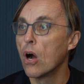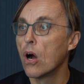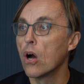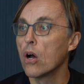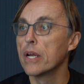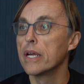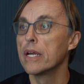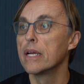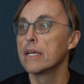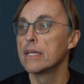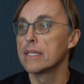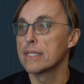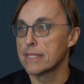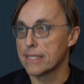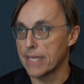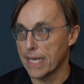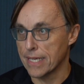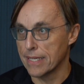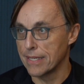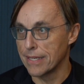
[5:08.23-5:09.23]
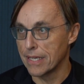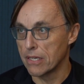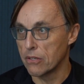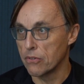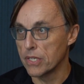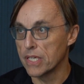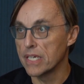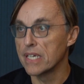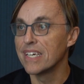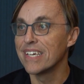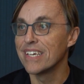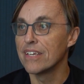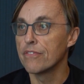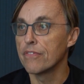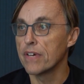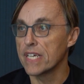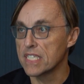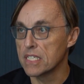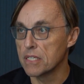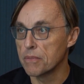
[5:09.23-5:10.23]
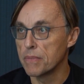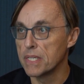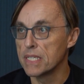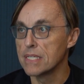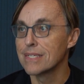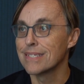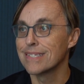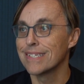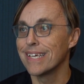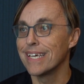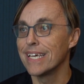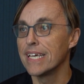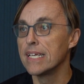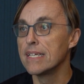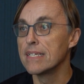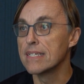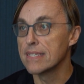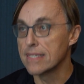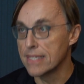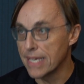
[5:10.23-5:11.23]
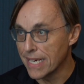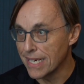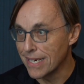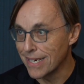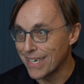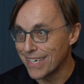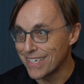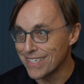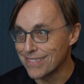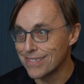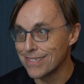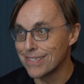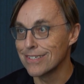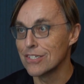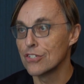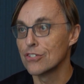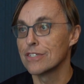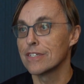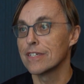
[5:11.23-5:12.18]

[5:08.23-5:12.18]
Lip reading: on secondary investments in single asset